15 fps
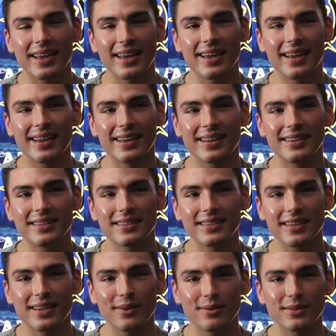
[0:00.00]
And
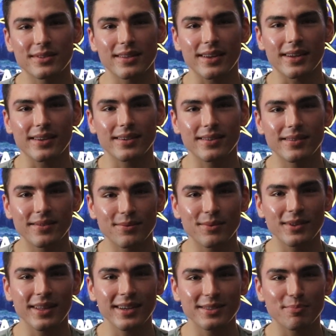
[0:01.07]
he was like,
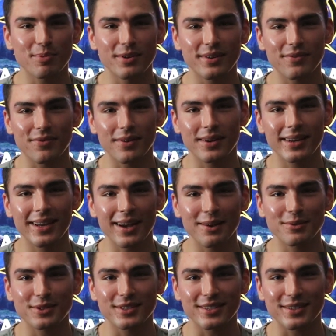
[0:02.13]
well, that's pretty funny. I
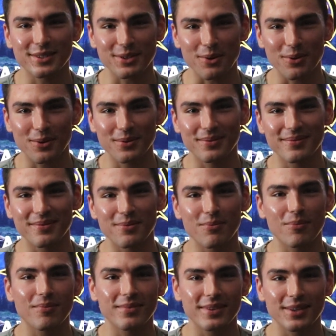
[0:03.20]
was just told
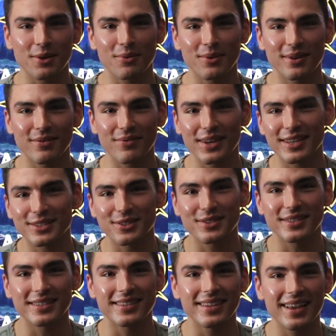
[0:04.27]
you were an
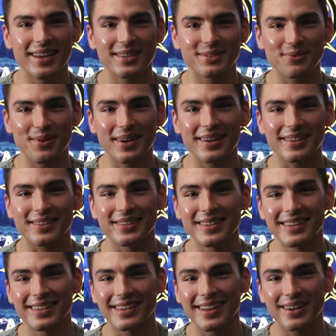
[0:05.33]
evangelist today as well.
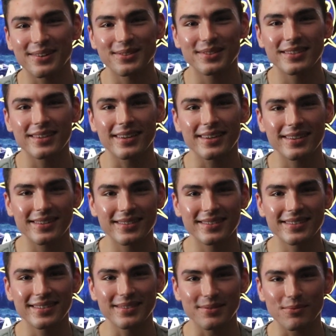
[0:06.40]
And I was like,
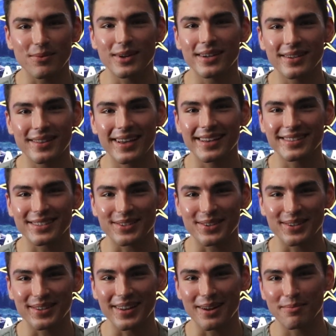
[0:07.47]
well, that's
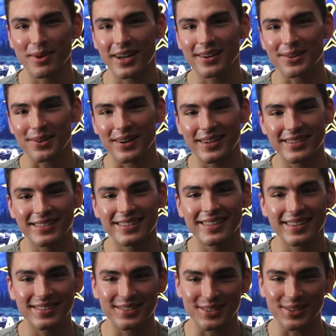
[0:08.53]
good. I'm not crazy.
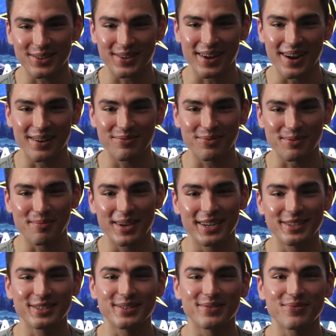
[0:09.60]
That's a good
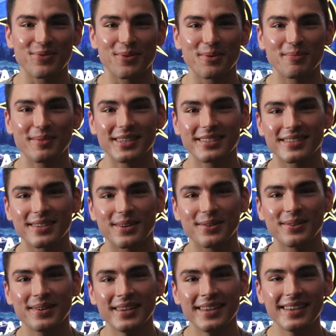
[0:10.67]
confirmation for me.
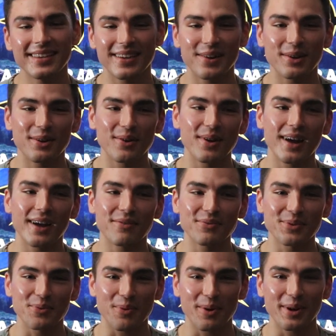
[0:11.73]
So now I don't
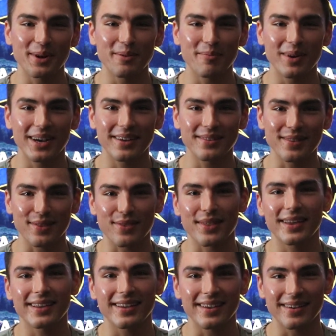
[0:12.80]
have to worry about
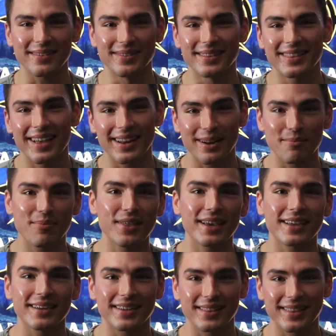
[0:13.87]
that I'm
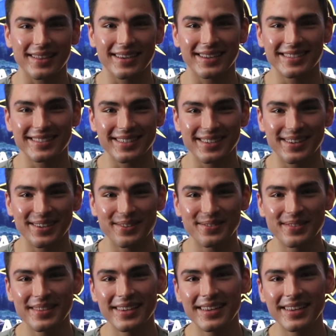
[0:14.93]
thinking of things, you know?